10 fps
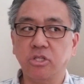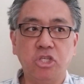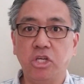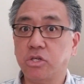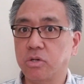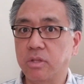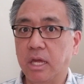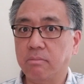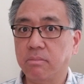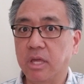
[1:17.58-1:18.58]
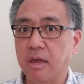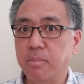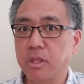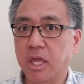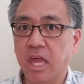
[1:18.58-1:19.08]
teacher, they gave
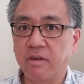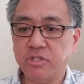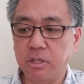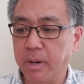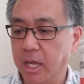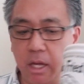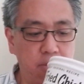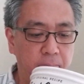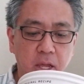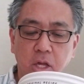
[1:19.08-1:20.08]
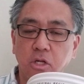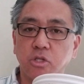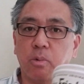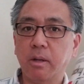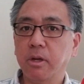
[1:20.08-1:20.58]
me the KFC bucket. So
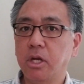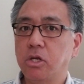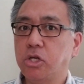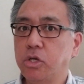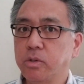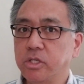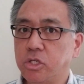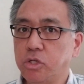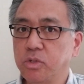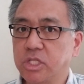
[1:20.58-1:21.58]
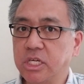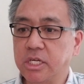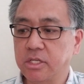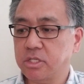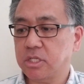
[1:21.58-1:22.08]
what I'm going to do is use
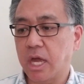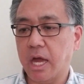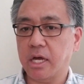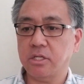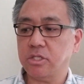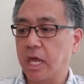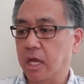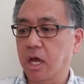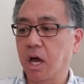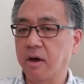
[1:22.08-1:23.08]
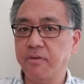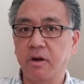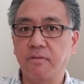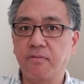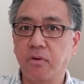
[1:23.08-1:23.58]
this as a
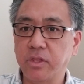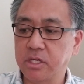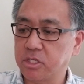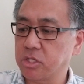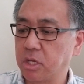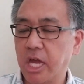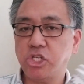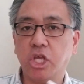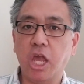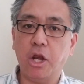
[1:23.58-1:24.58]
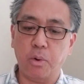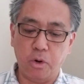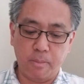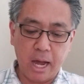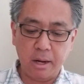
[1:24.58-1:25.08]
cover for this educator
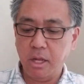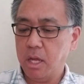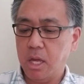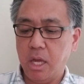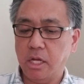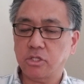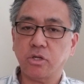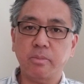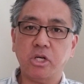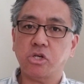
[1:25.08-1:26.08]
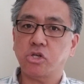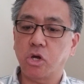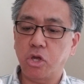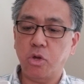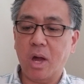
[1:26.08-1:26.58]
robot. And so I'm going to
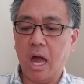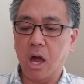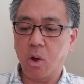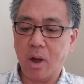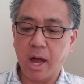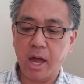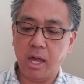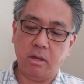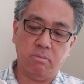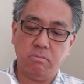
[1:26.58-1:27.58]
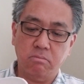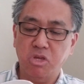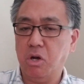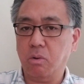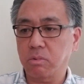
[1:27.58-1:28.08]
show you how I,
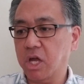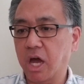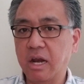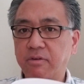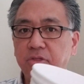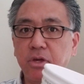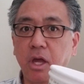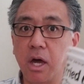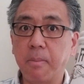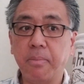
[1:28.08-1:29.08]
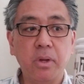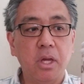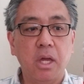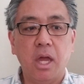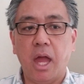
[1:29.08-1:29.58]
you know, cut everything up
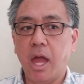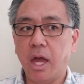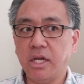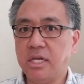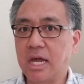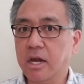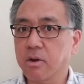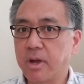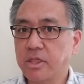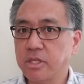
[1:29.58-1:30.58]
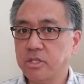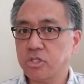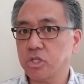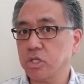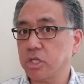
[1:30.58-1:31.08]
and decorate this
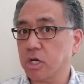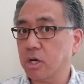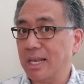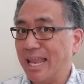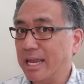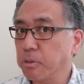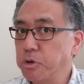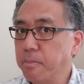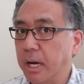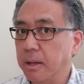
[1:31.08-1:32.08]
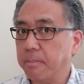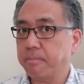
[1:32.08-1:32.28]
to look like a Roomba.